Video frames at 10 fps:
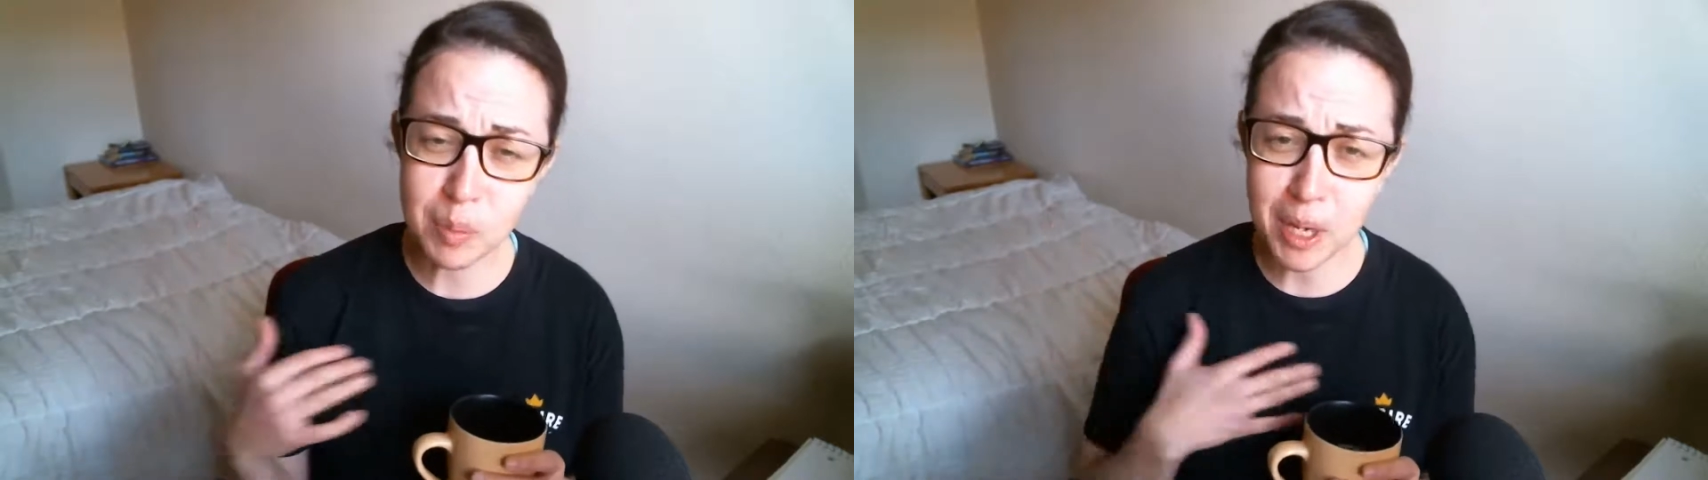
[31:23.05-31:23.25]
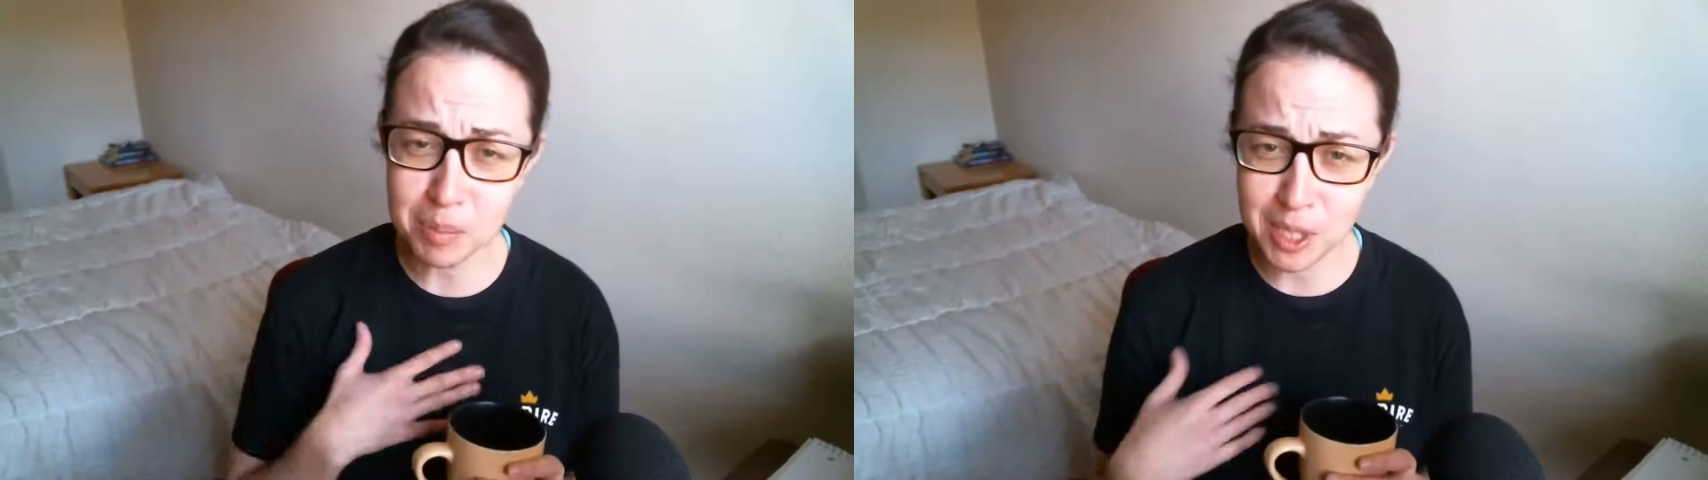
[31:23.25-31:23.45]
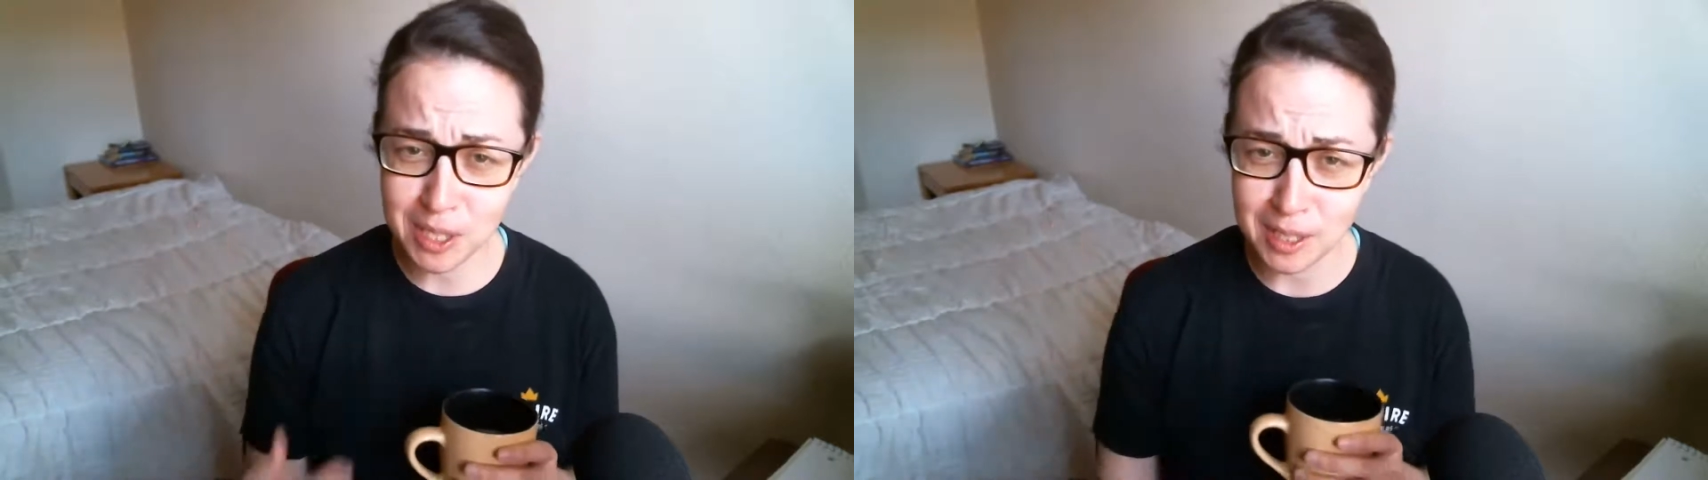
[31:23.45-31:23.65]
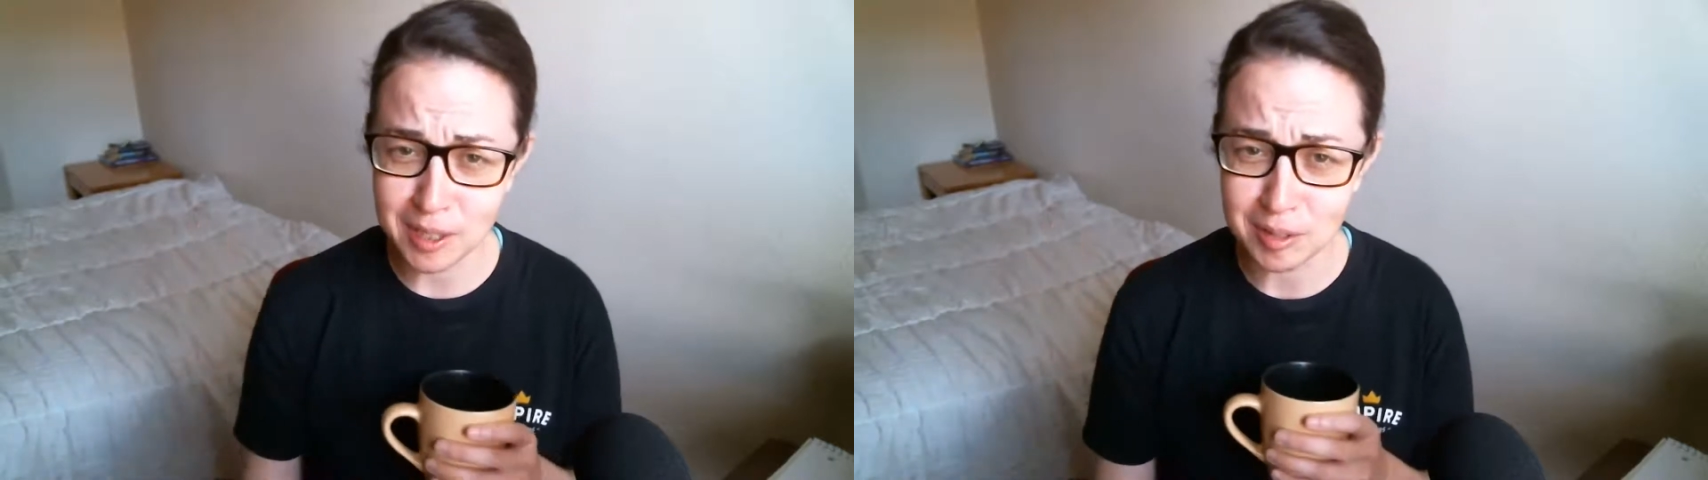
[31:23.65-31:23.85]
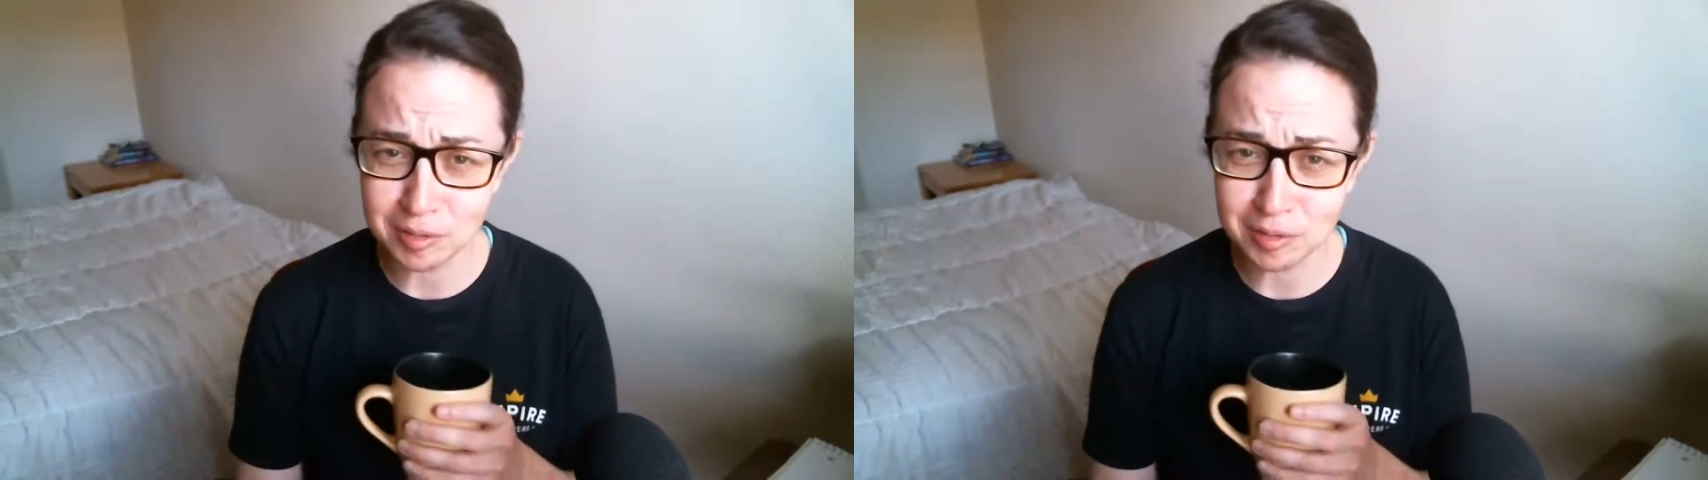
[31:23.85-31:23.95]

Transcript: about me?